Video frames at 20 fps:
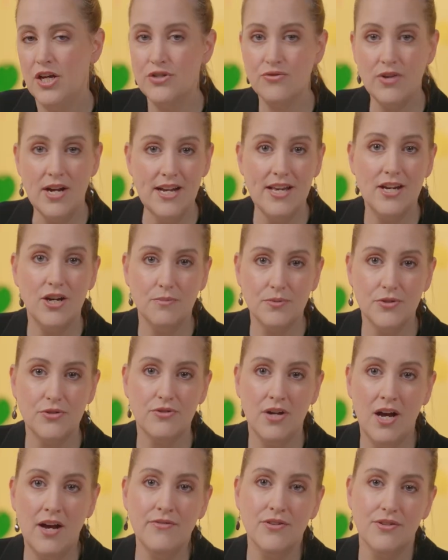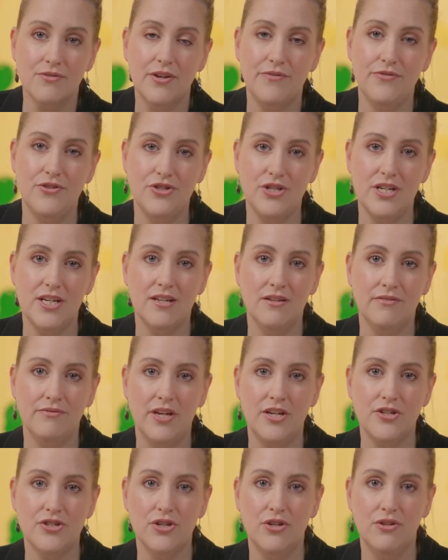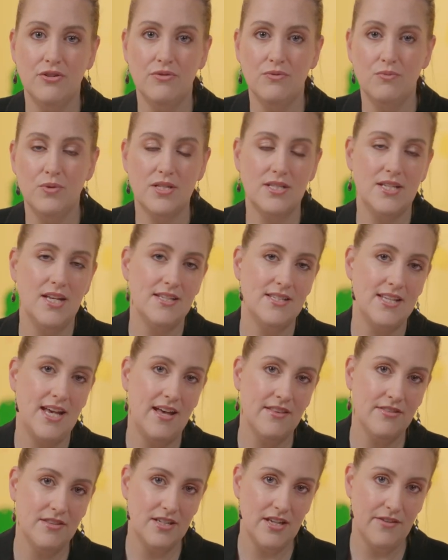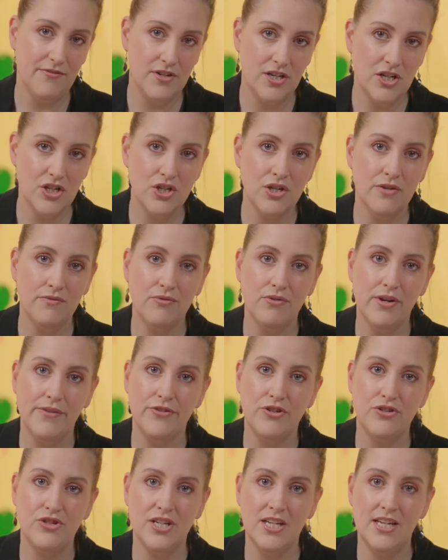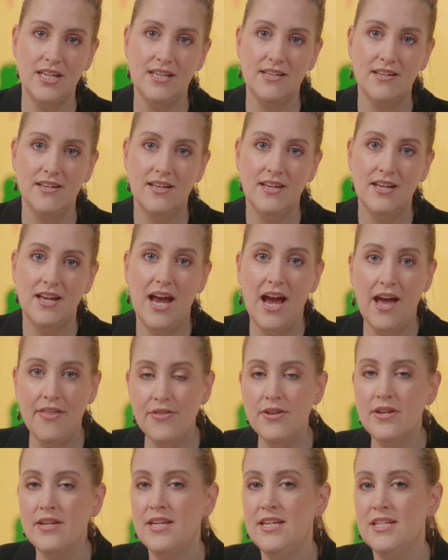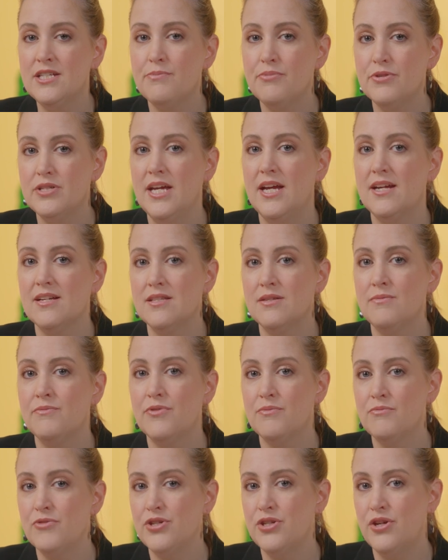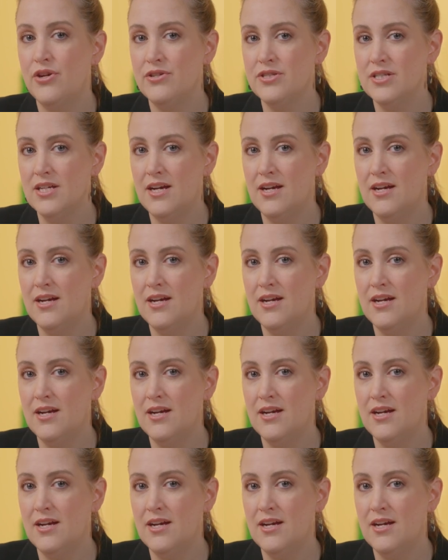Australia helped draft the Refugee Convention, which sets out the definition of a refugee and the need to protect them from return to